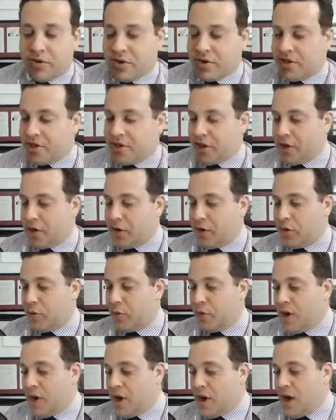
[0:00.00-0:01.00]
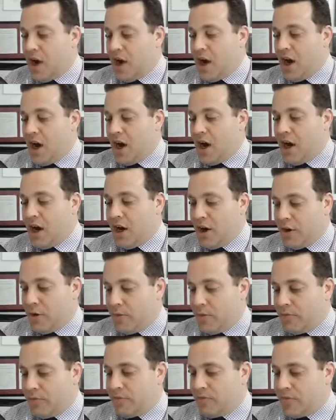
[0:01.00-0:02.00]
So
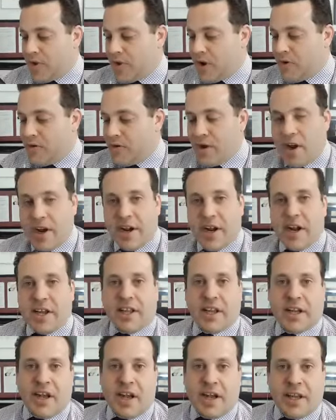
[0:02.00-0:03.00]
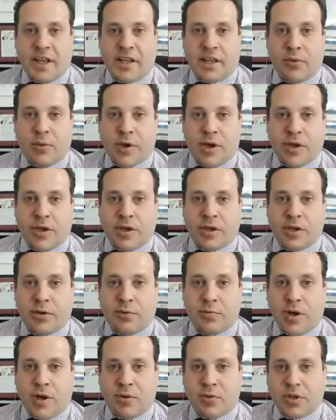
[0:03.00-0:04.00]
no, I like the way your
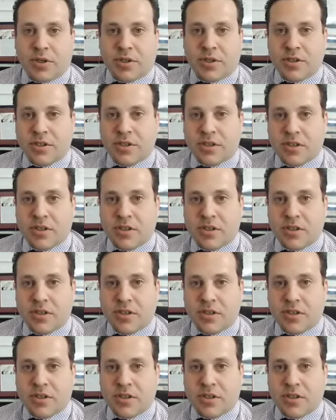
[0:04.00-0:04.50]
mind works.